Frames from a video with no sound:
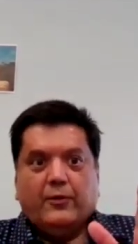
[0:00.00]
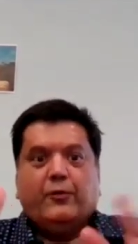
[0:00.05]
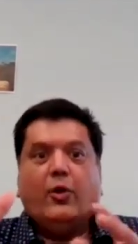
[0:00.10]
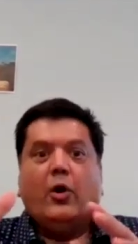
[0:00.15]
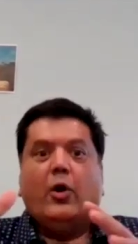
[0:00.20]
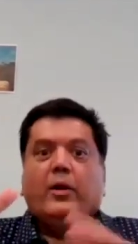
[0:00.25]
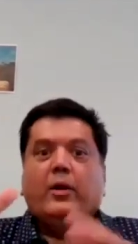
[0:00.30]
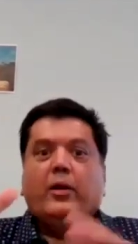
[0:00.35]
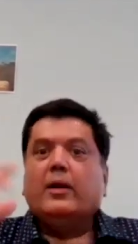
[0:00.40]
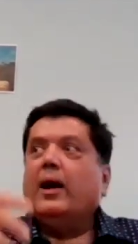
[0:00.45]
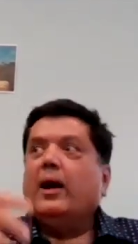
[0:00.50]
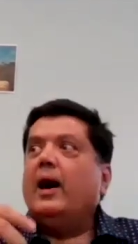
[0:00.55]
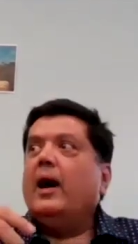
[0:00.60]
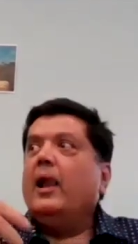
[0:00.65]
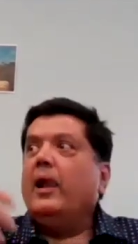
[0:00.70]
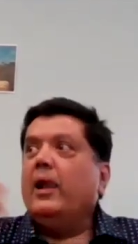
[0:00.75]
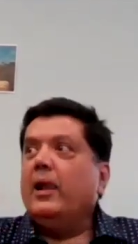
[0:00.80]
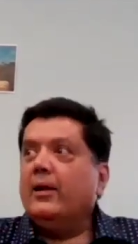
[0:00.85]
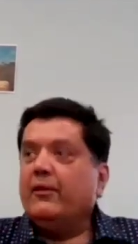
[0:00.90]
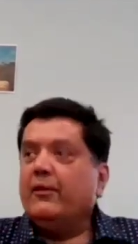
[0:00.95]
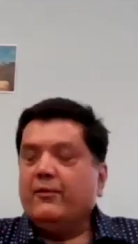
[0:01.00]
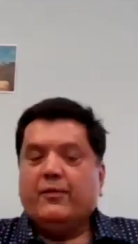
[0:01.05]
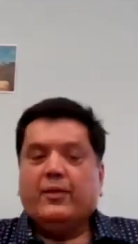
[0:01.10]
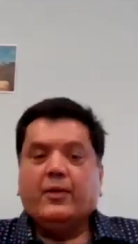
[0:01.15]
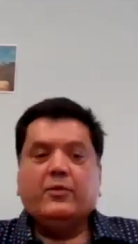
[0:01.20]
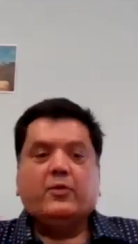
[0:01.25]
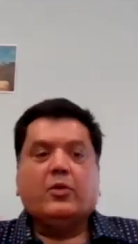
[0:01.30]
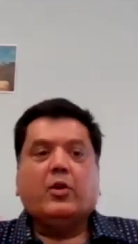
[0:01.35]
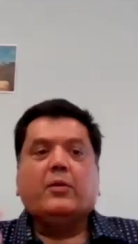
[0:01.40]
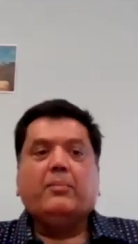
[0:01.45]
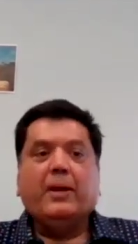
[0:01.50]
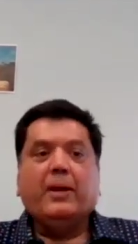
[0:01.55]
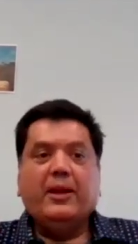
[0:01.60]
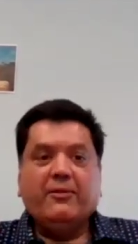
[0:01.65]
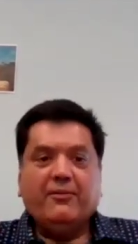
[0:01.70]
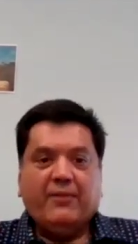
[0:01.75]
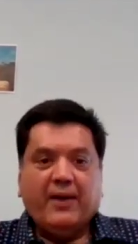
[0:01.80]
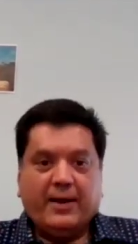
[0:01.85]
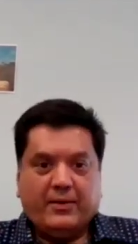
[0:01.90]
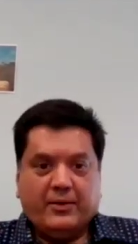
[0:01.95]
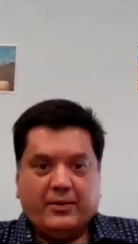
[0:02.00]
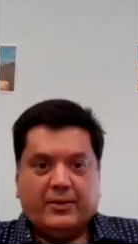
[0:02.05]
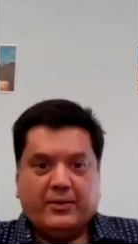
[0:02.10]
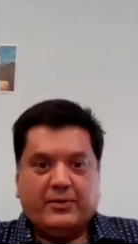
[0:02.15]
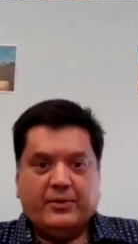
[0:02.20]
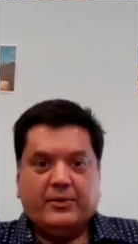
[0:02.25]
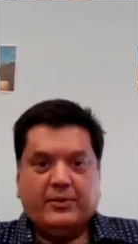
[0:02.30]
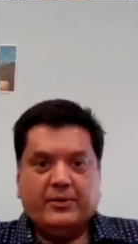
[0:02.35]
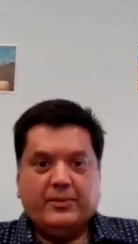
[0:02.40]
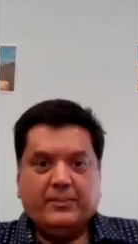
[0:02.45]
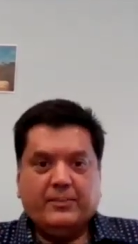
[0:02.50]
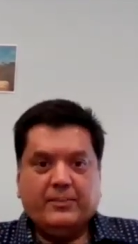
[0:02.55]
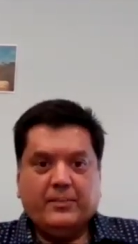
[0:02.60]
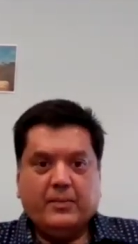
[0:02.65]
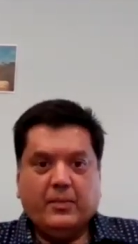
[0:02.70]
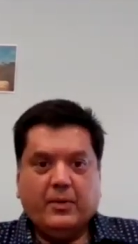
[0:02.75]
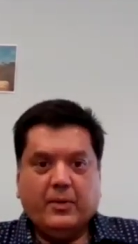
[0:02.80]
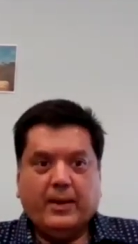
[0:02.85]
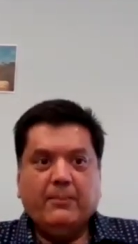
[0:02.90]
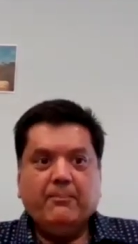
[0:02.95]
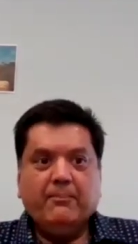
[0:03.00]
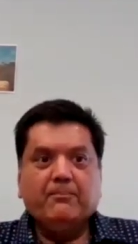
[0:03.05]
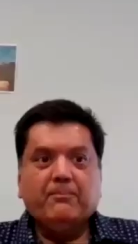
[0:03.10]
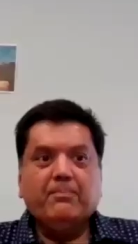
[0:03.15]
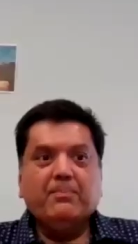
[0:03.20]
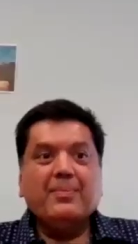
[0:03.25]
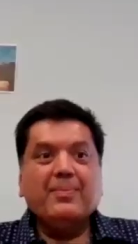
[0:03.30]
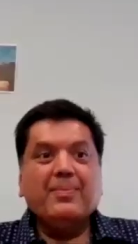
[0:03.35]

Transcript: for our loved ones or benefactors. Okay.